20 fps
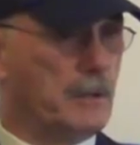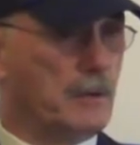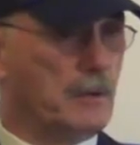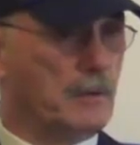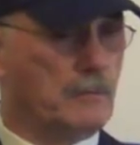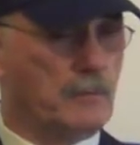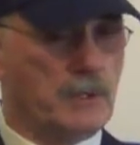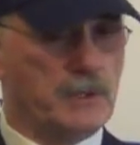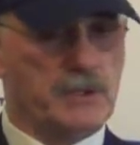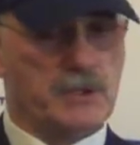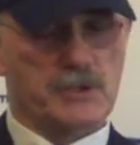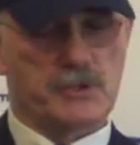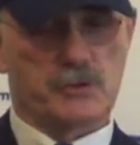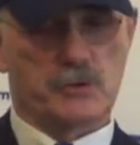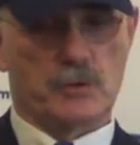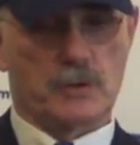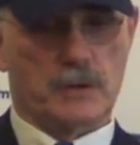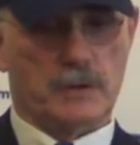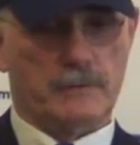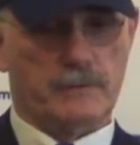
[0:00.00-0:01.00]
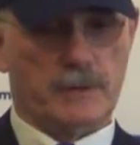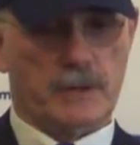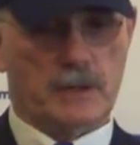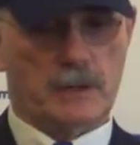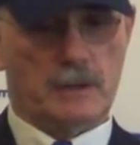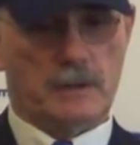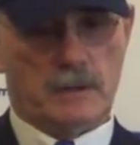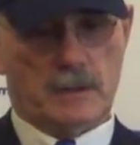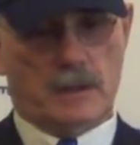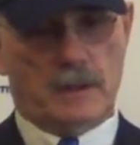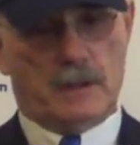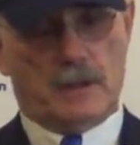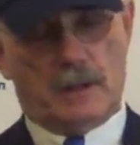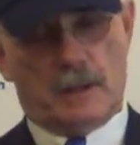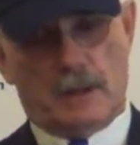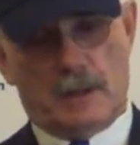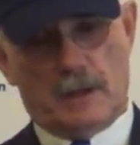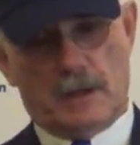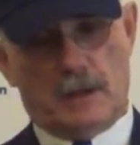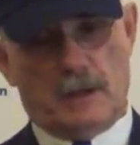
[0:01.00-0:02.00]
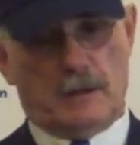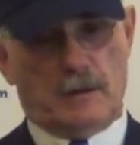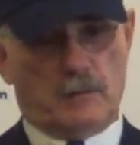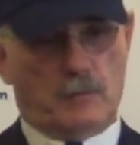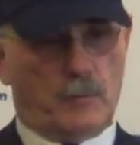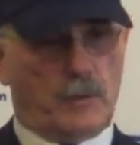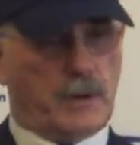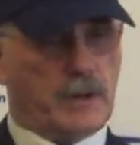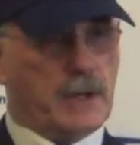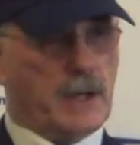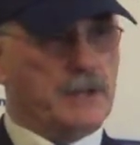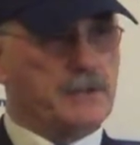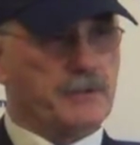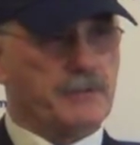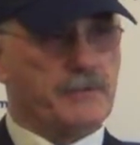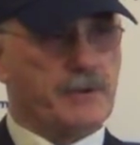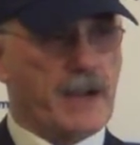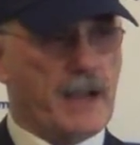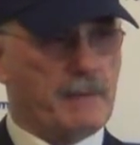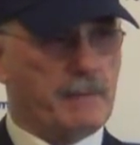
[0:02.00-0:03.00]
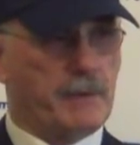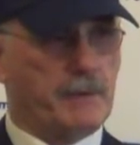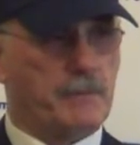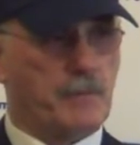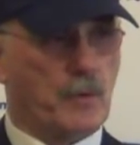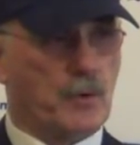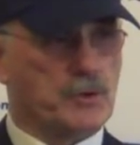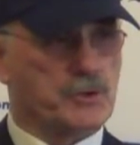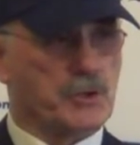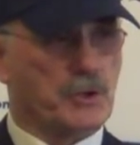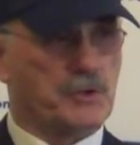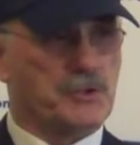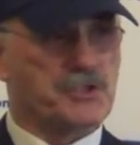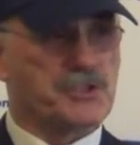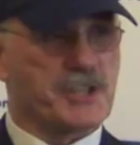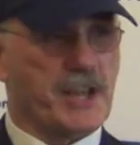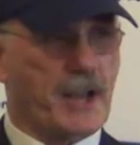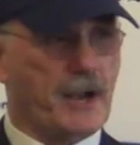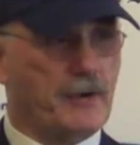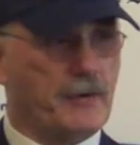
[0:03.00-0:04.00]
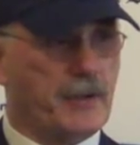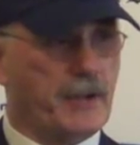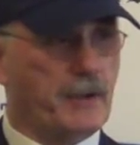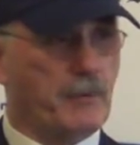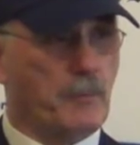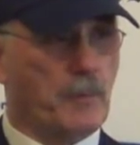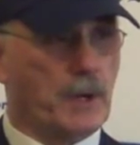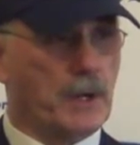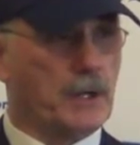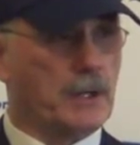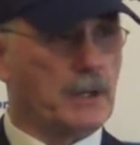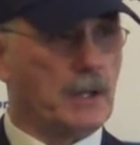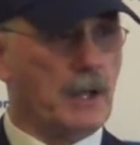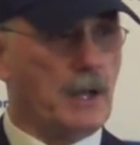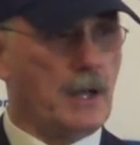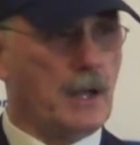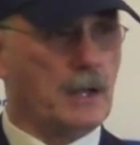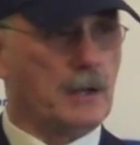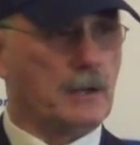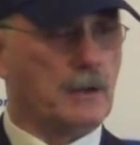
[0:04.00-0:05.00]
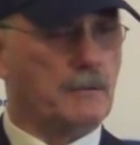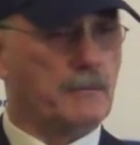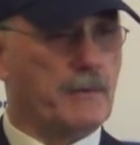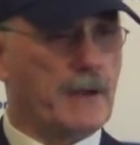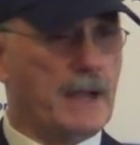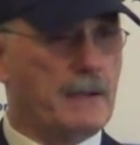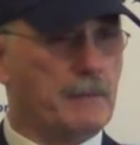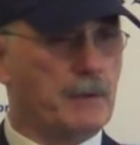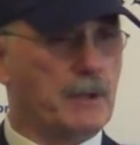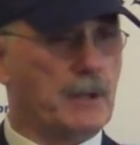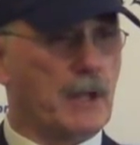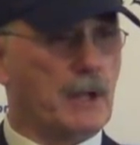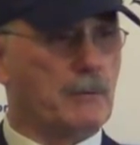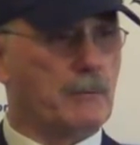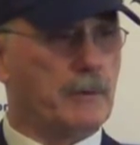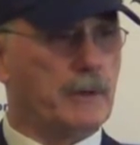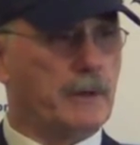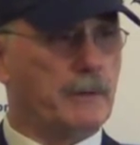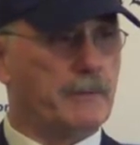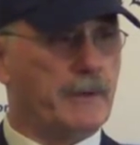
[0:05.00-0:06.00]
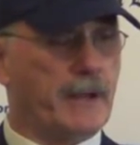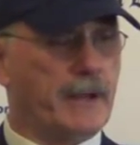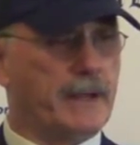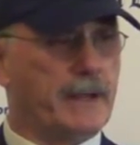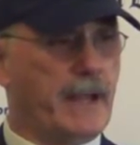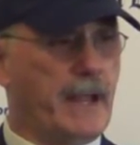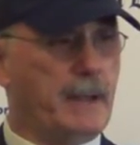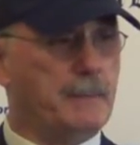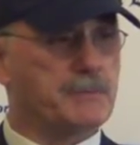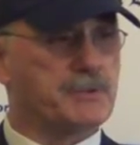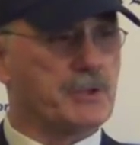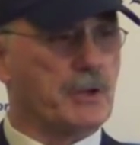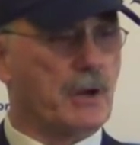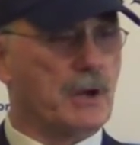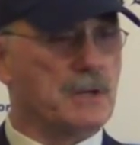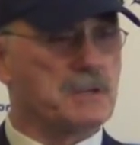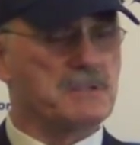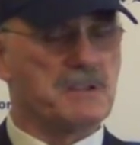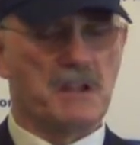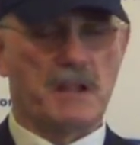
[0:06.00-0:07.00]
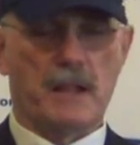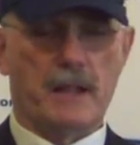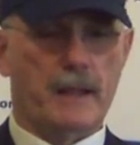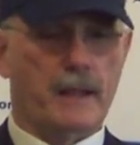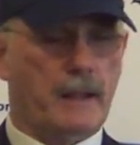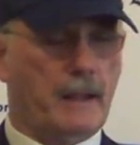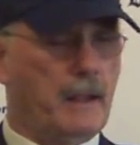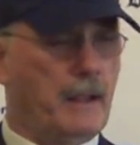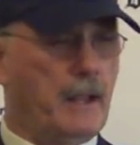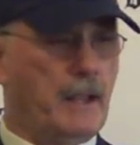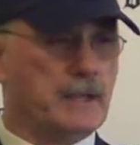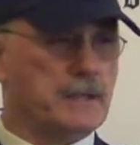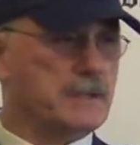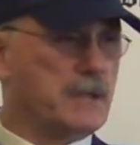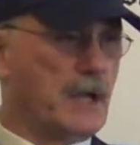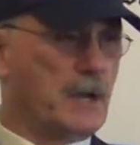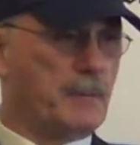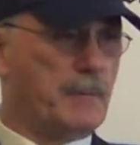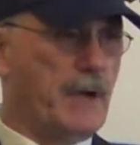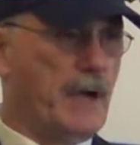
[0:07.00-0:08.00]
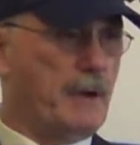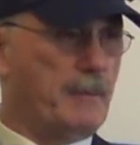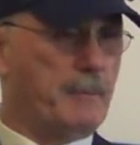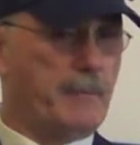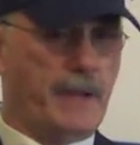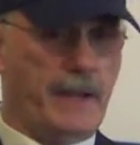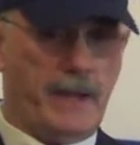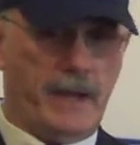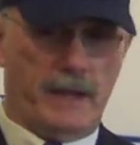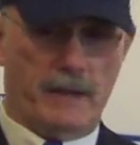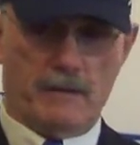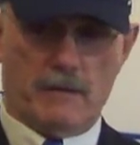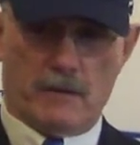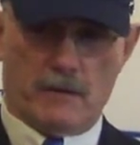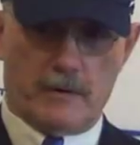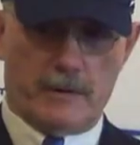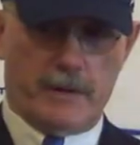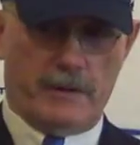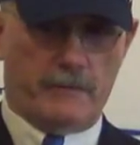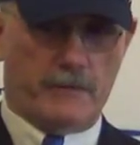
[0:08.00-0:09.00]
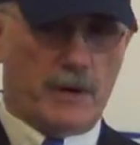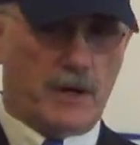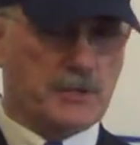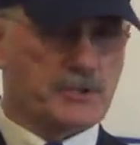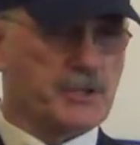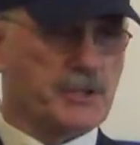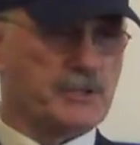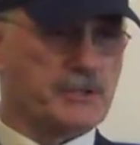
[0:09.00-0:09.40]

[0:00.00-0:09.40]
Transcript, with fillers: You know, we're just sort of a, uh, we're not the driving force on Saturday at one o'clock or five o'clock whenever that game starts. It's not about me or any of our